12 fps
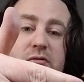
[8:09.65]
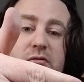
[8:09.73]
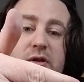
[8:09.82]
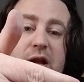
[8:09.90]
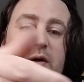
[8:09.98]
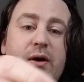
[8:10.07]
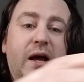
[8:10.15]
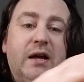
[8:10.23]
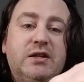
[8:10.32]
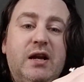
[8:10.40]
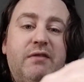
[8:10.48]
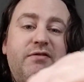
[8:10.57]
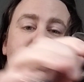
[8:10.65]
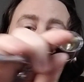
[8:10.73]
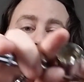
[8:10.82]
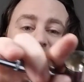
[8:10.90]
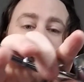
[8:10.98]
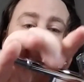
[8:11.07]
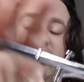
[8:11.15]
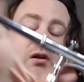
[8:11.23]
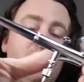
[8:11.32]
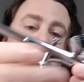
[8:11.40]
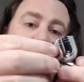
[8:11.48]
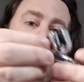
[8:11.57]
Now, I actually have seen
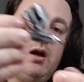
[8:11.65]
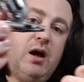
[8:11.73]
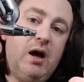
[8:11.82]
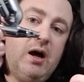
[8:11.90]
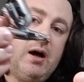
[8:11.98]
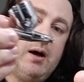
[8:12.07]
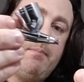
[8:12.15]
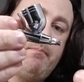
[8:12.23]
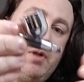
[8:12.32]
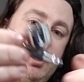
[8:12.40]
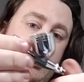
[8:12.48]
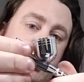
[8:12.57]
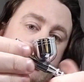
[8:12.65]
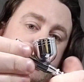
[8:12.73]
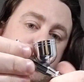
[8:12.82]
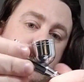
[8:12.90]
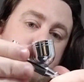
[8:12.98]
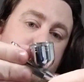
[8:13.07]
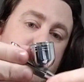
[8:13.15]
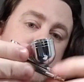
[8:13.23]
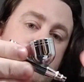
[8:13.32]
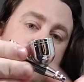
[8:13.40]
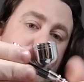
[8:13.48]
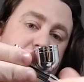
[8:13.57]
a YouTuber
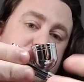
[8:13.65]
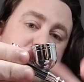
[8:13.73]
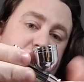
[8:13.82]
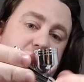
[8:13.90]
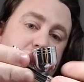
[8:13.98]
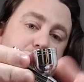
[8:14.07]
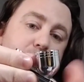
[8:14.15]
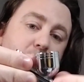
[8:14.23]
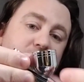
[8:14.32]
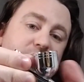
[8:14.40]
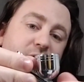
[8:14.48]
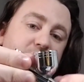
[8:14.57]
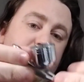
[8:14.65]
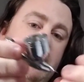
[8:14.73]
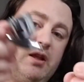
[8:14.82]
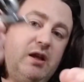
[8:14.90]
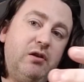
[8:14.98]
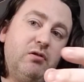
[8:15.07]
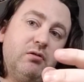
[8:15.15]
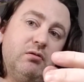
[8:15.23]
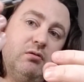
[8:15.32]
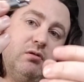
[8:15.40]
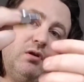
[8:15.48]
who actually modified the needle